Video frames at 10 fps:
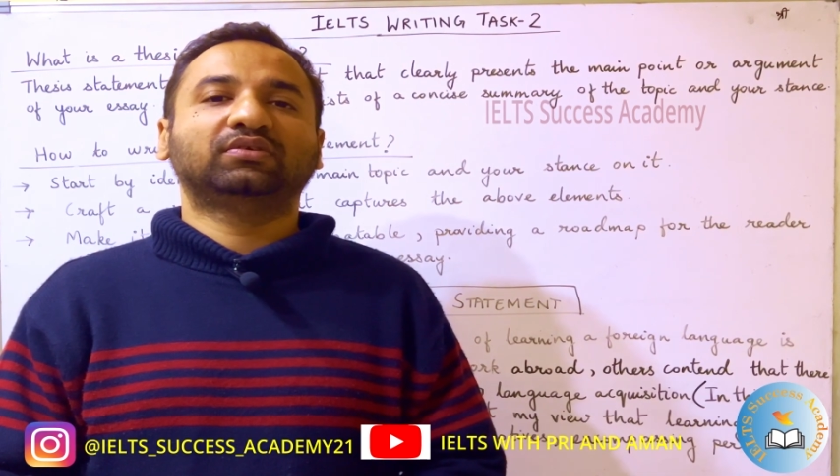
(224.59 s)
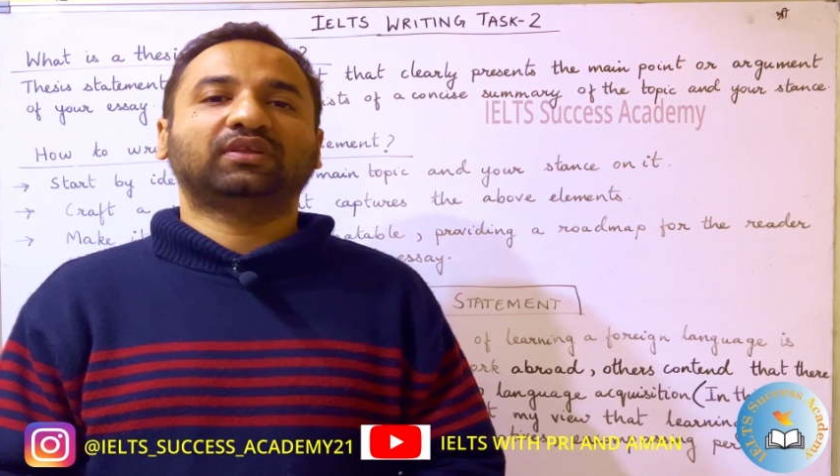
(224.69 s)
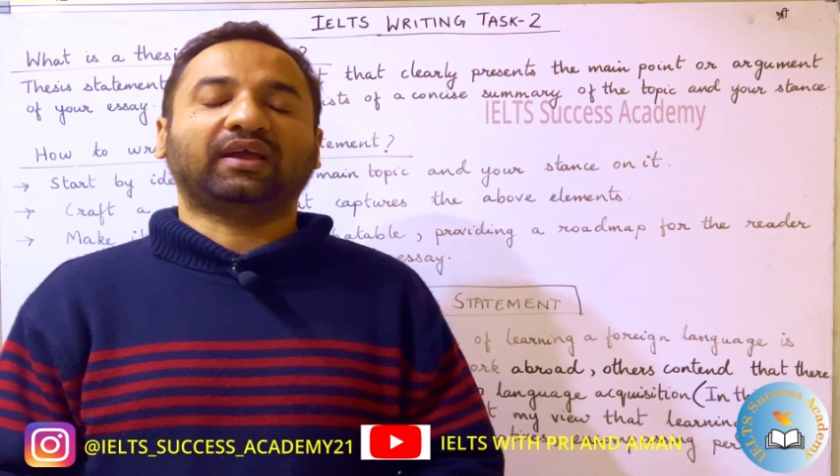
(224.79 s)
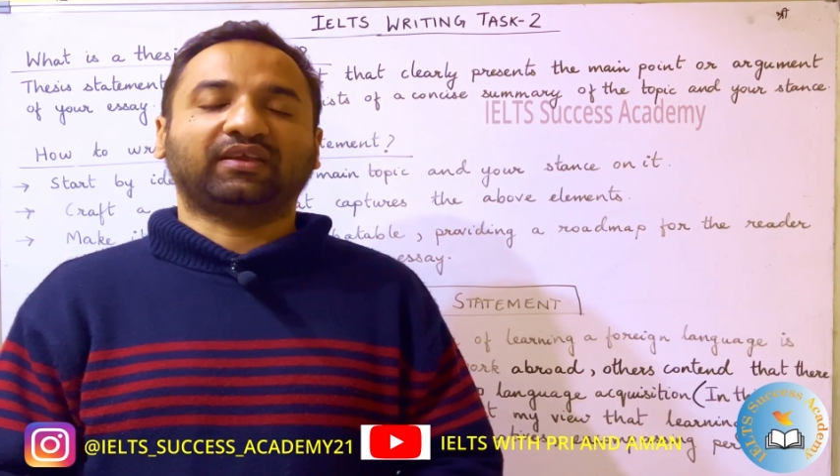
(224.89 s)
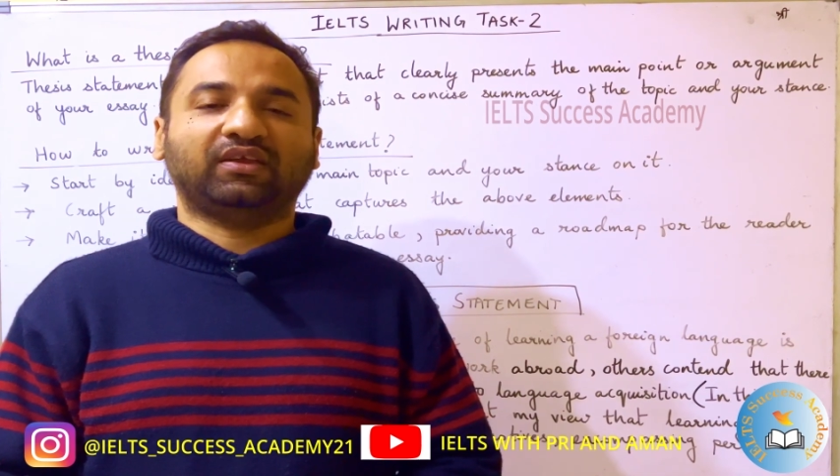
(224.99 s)

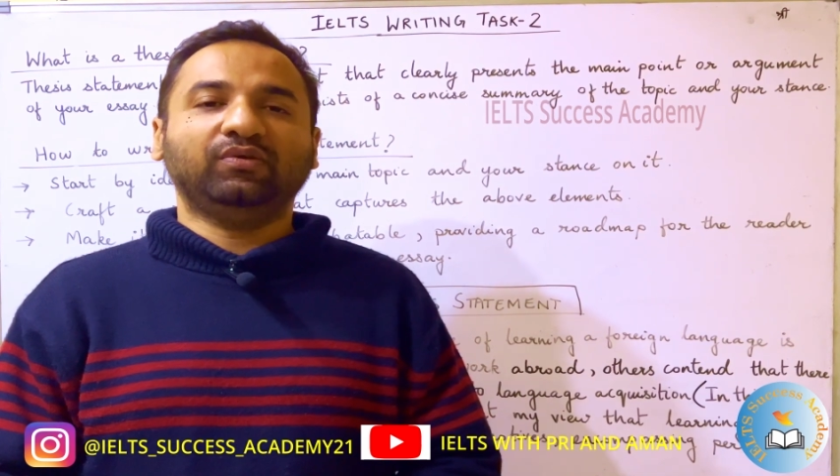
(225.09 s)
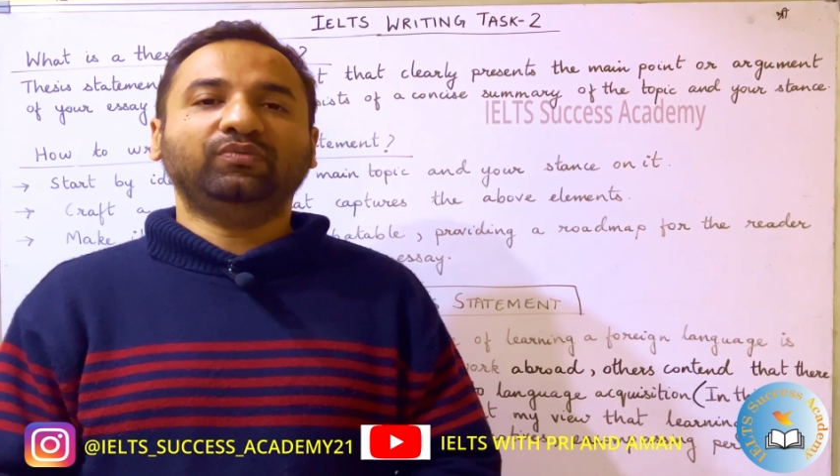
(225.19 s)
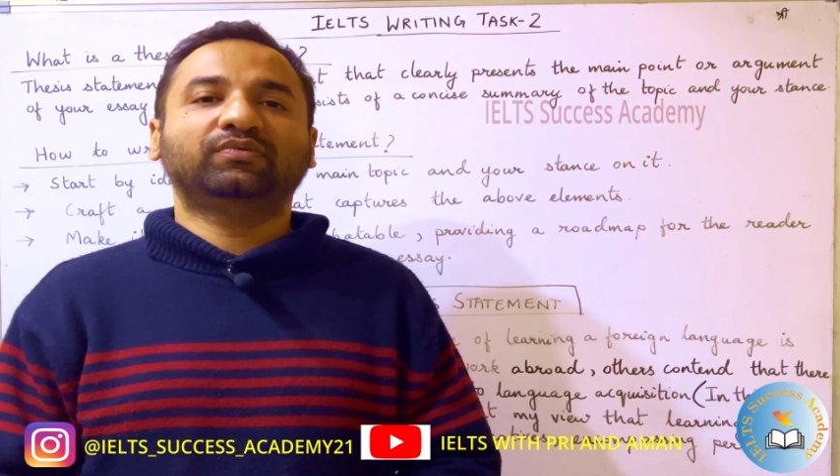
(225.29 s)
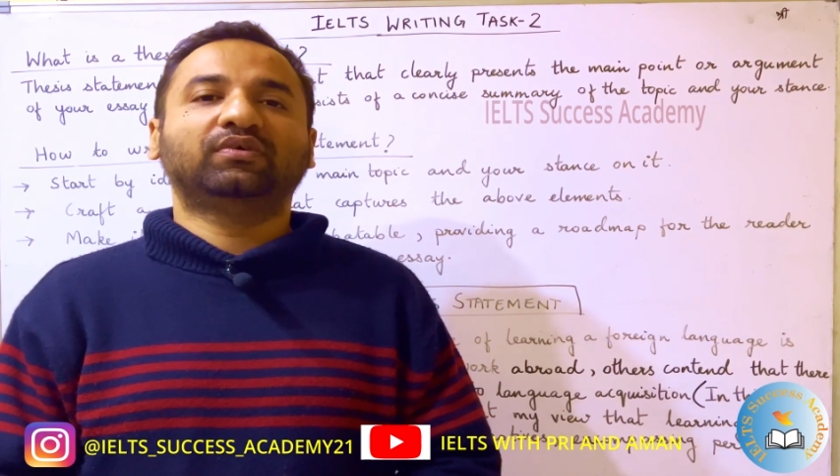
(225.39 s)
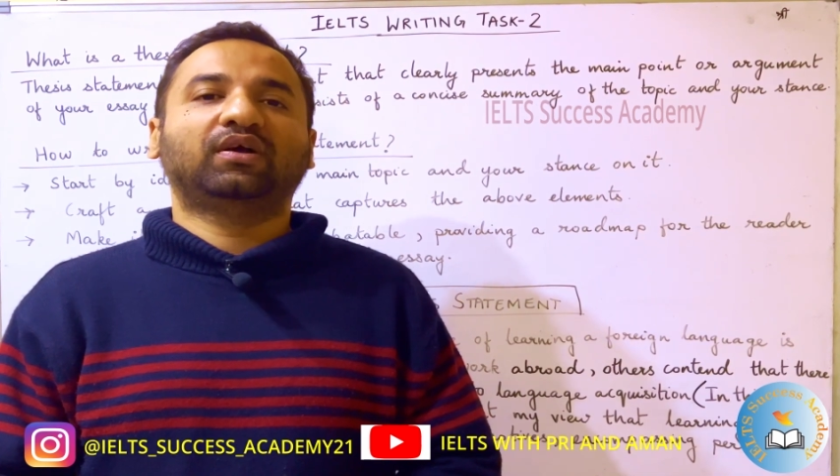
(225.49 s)
Thank
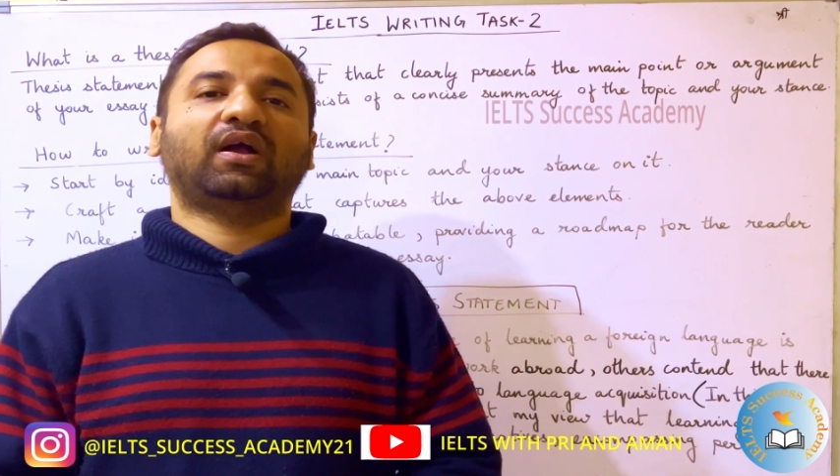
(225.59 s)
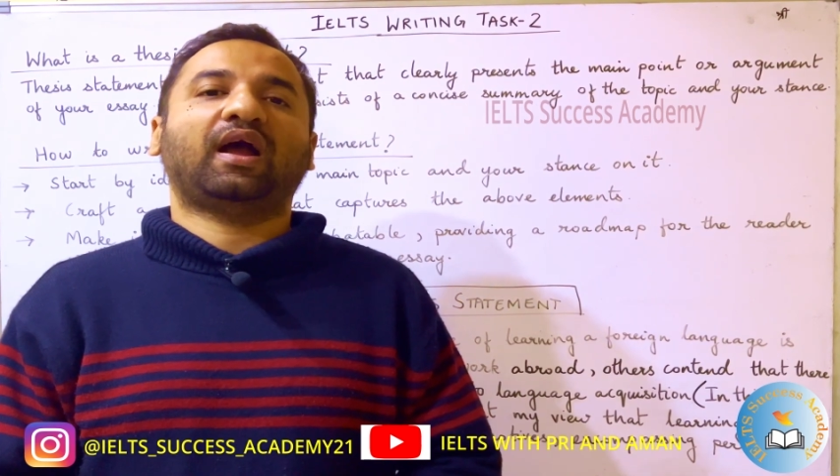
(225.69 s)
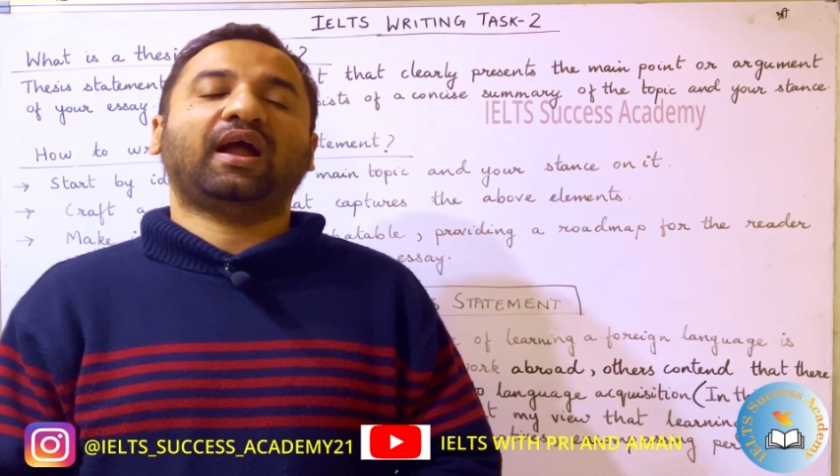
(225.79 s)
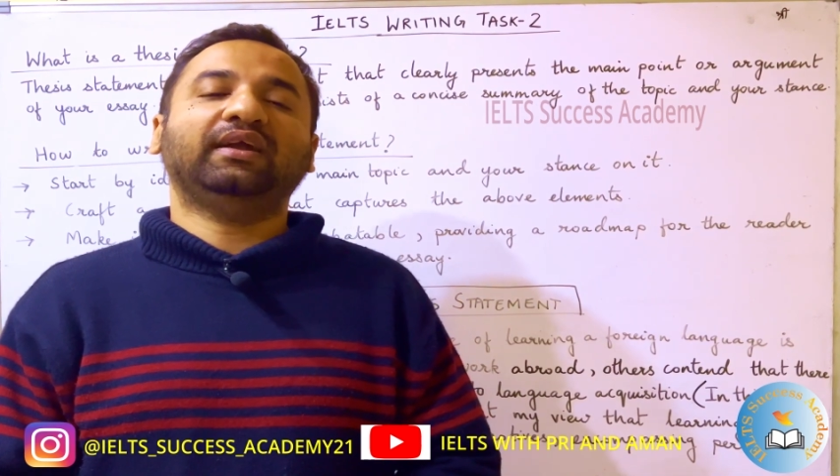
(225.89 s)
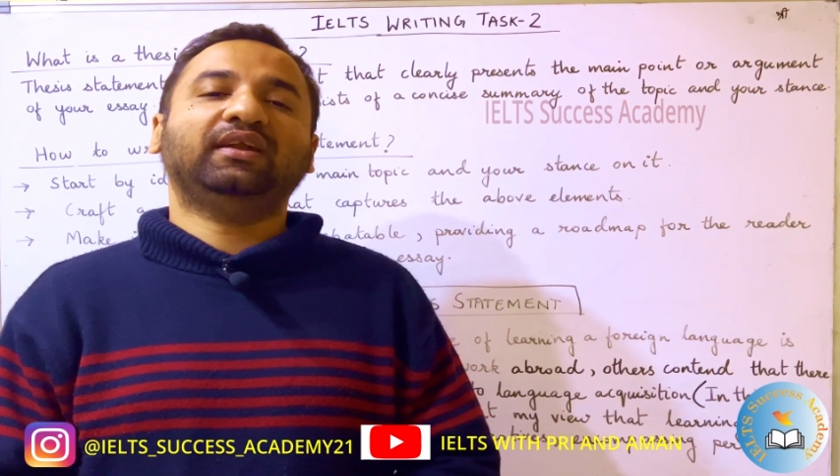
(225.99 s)
you,
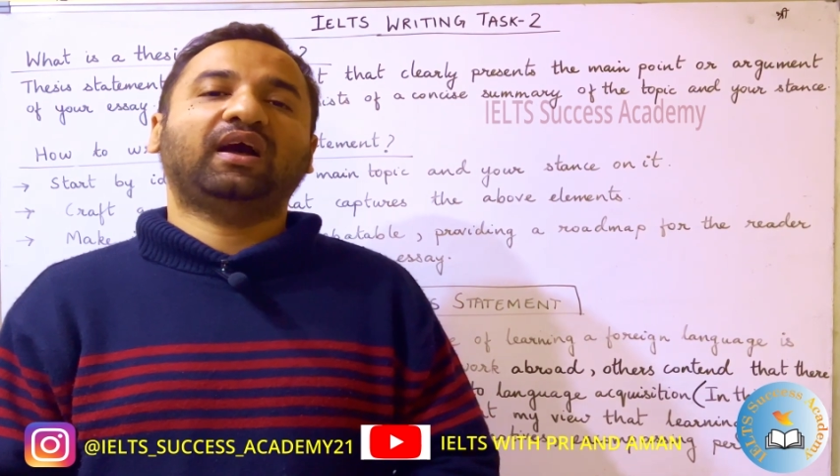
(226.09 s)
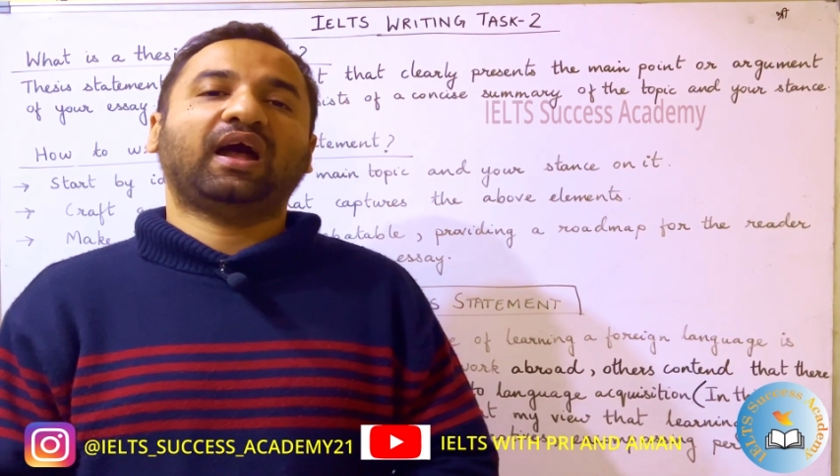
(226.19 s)
and